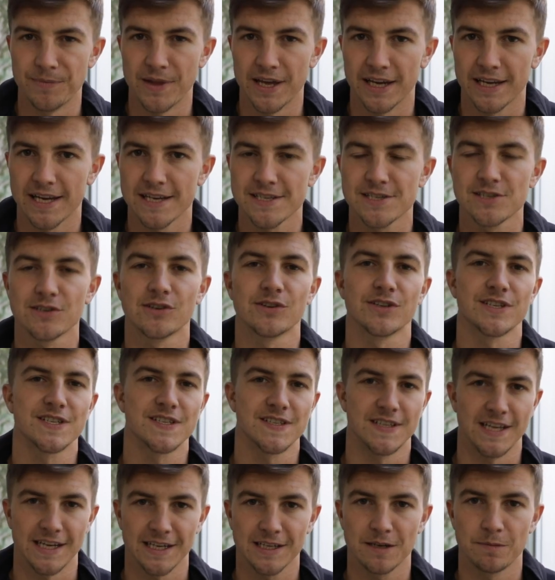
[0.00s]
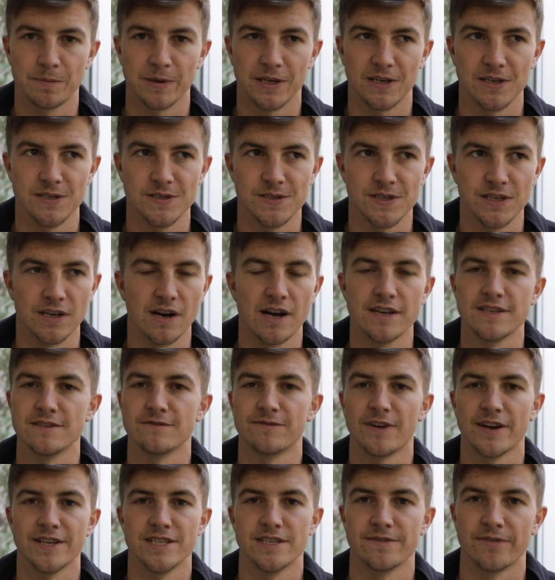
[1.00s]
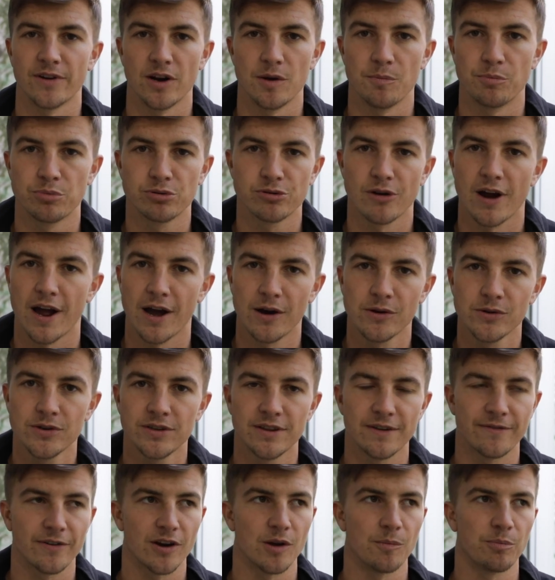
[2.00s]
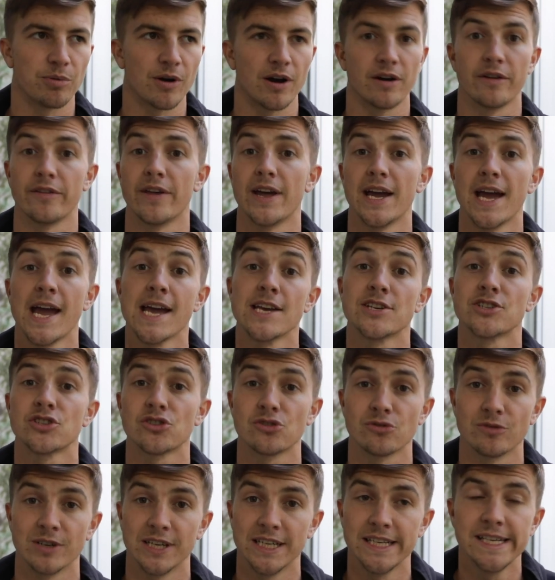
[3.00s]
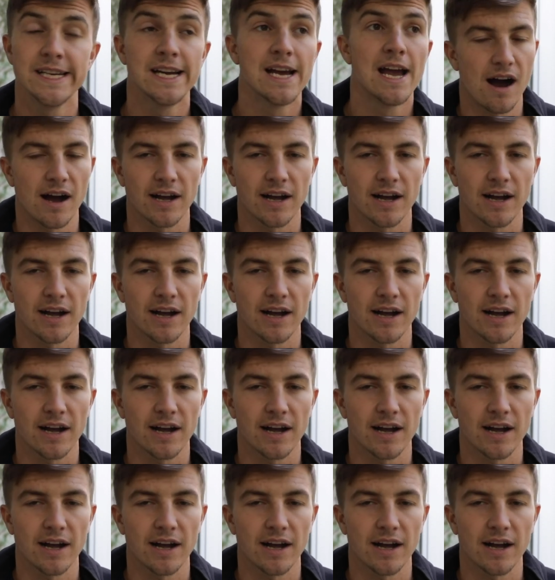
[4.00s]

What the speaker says: It gets a lot of stick, because United fans are very proud. They're very proud of their history.